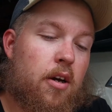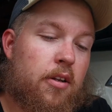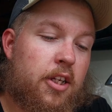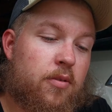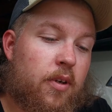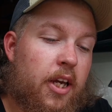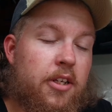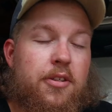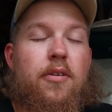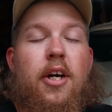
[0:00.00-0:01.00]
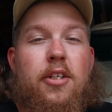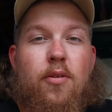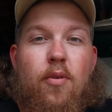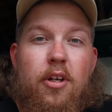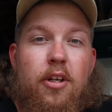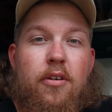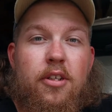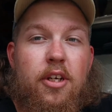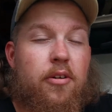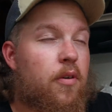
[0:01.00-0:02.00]
This one in case you guys are wanting to do it
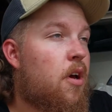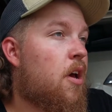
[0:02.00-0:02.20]
too.